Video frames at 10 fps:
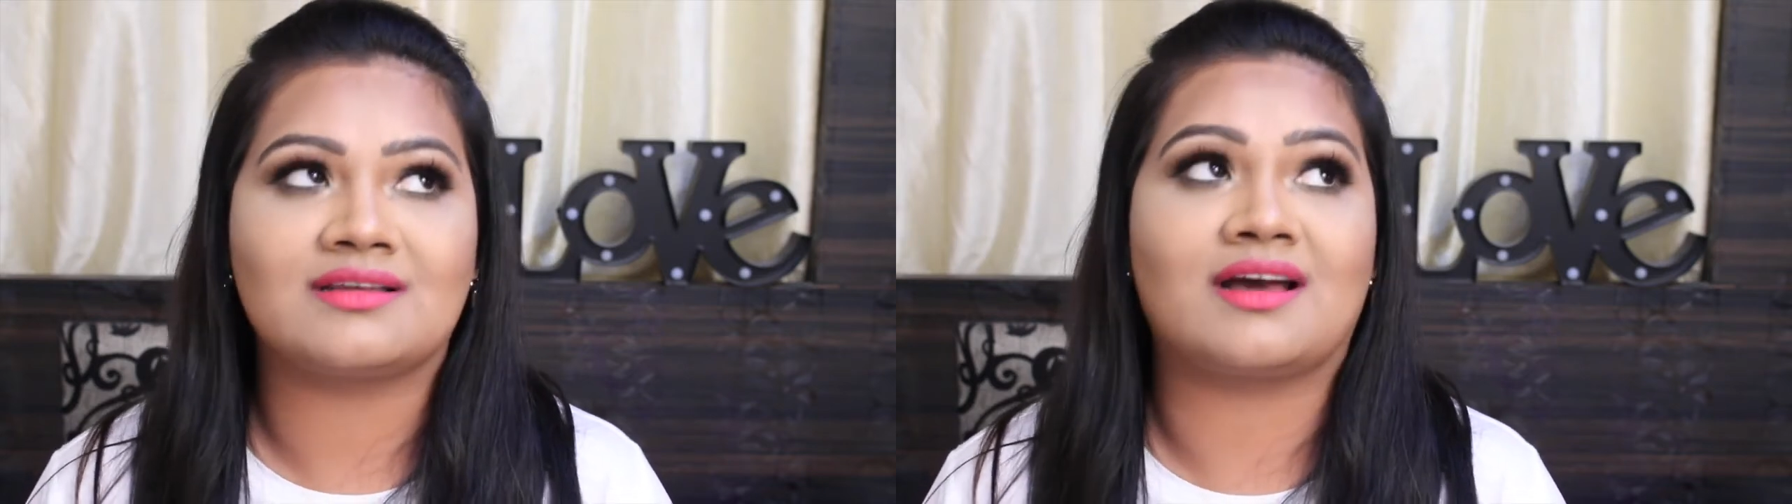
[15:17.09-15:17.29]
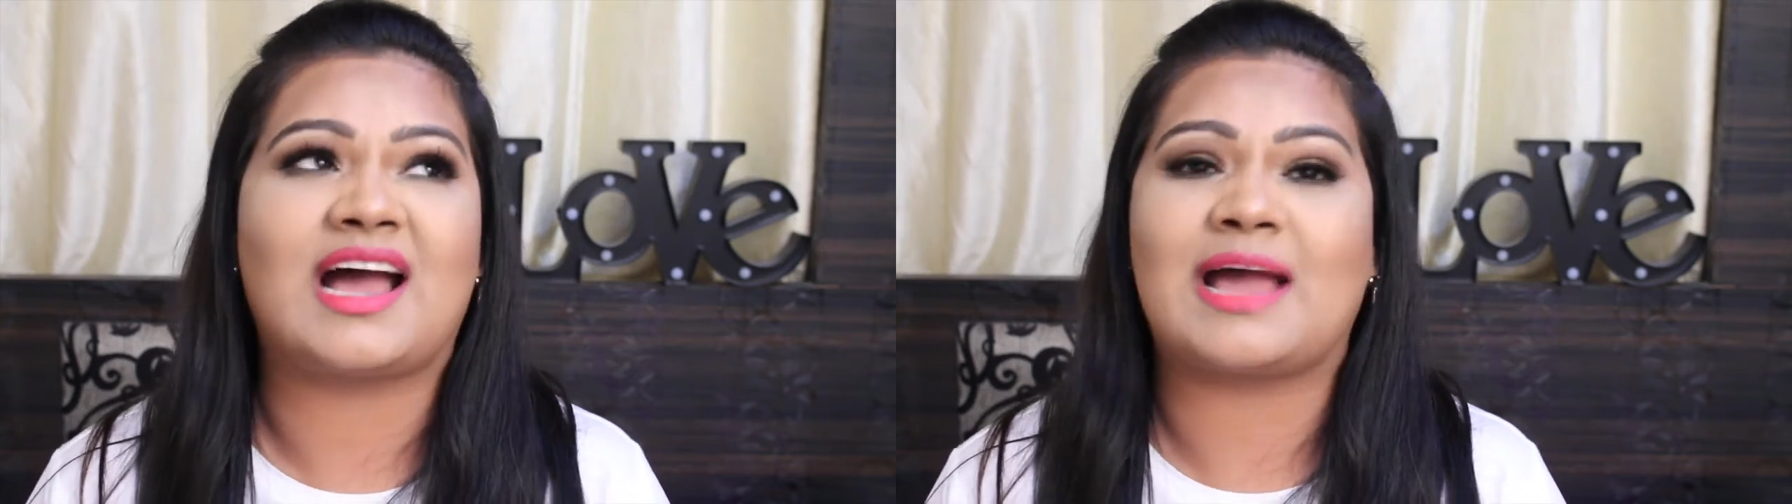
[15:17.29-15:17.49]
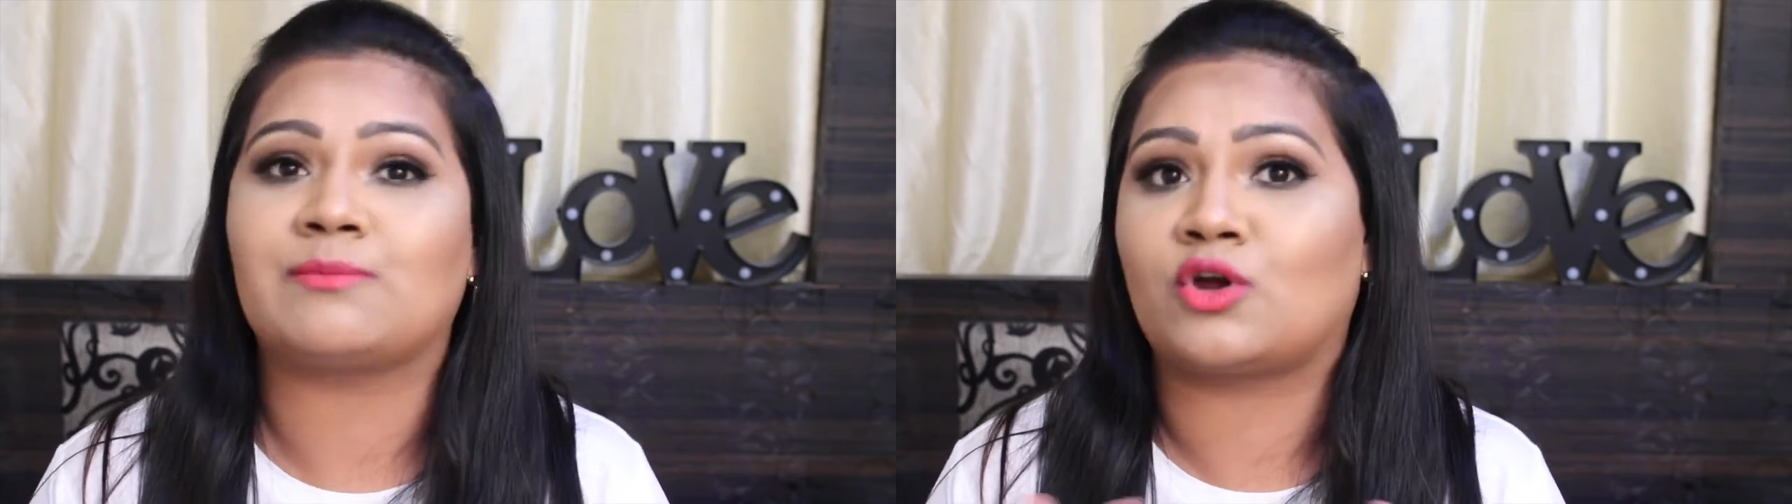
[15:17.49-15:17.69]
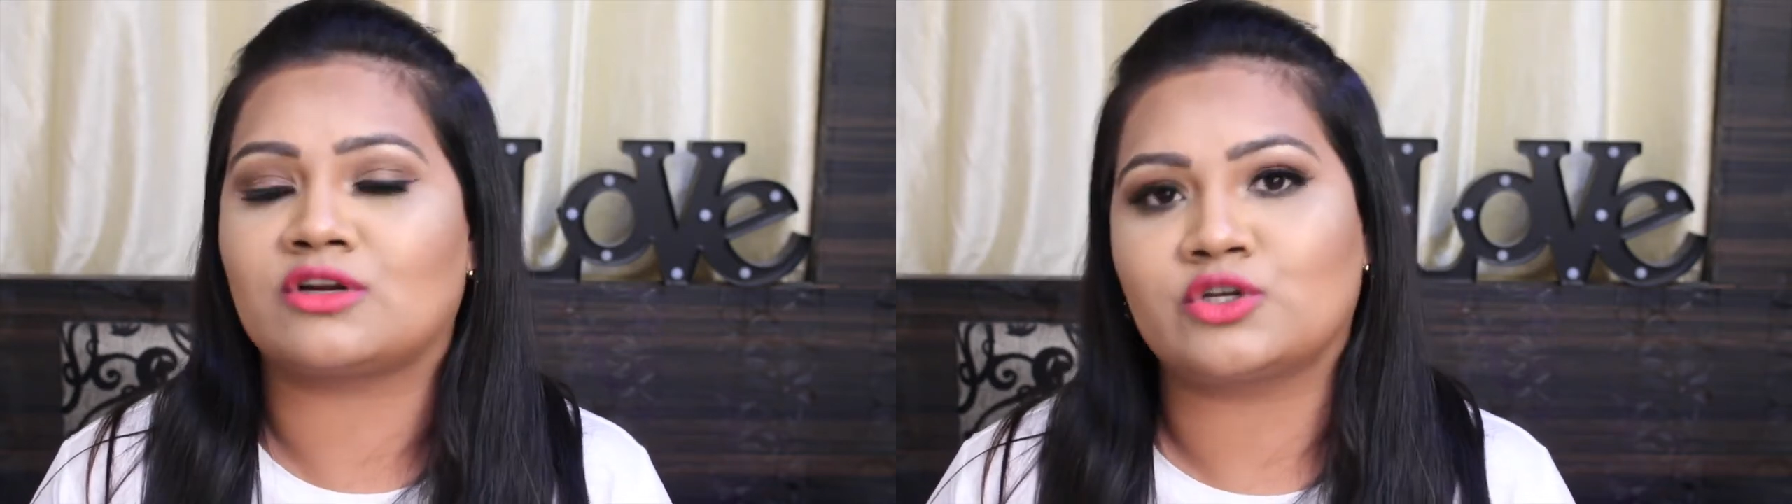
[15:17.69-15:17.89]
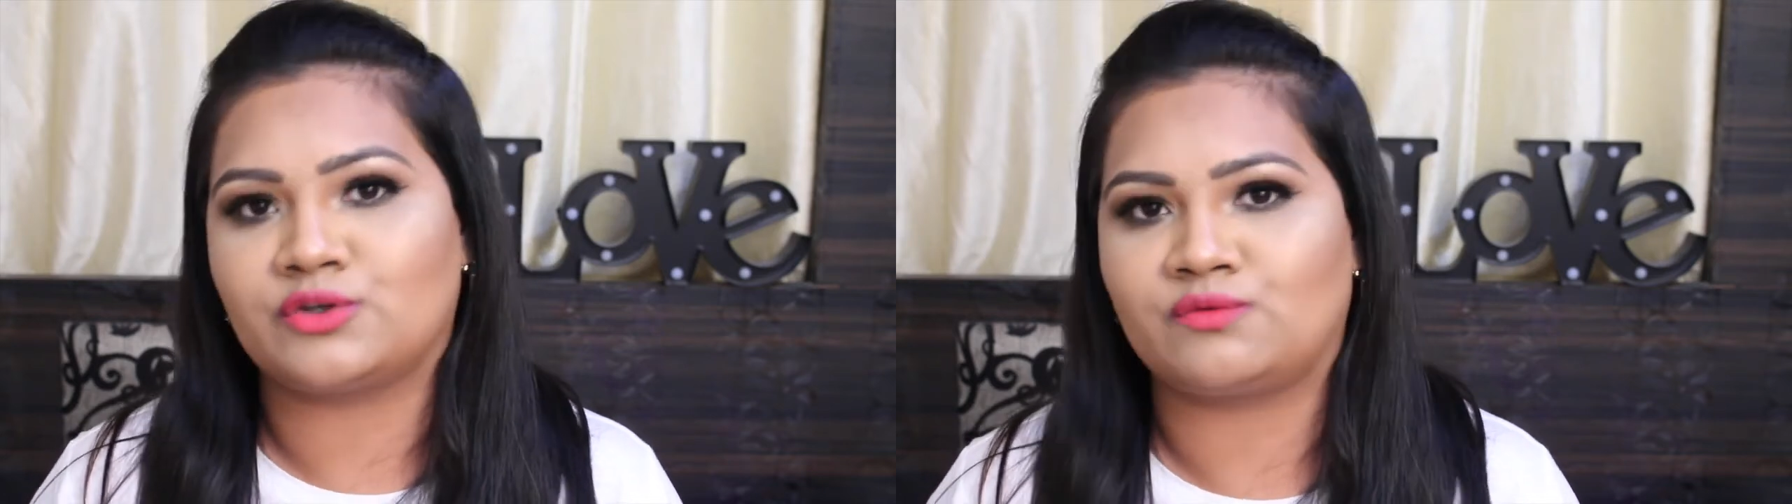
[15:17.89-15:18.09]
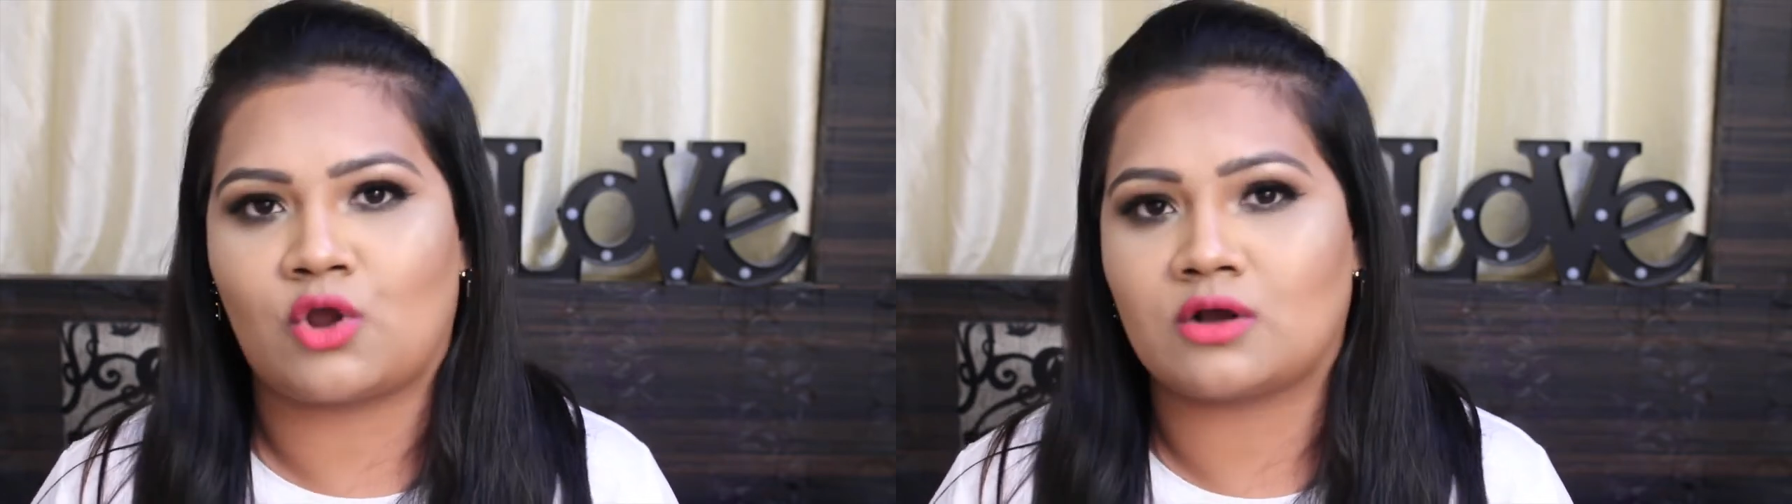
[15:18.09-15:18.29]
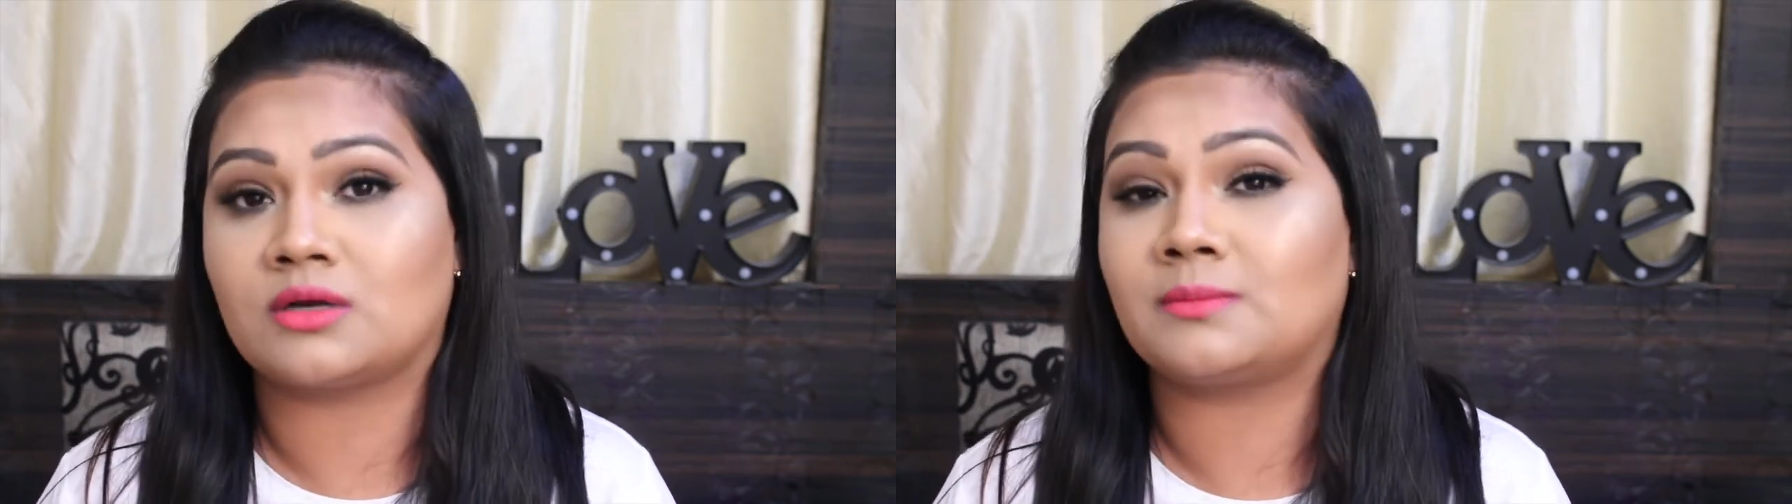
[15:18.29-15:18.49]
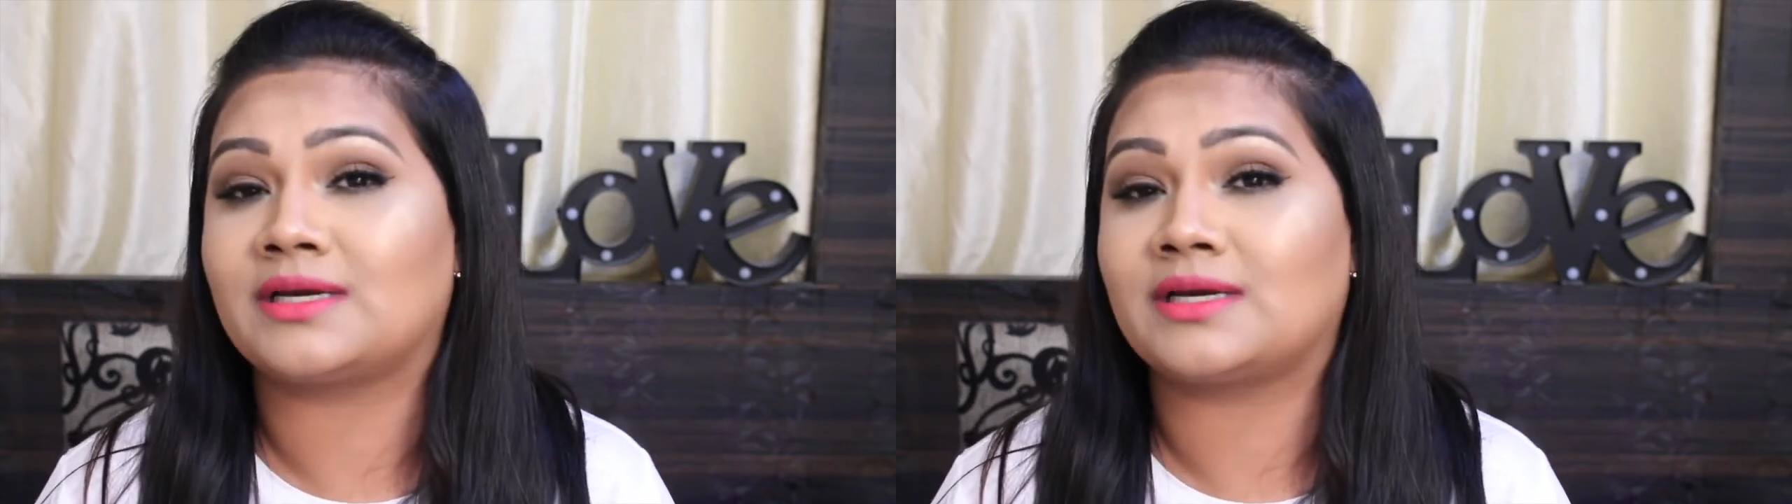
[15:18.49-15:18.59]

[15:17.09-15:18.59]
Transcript: uh, I'm not a good vlogger,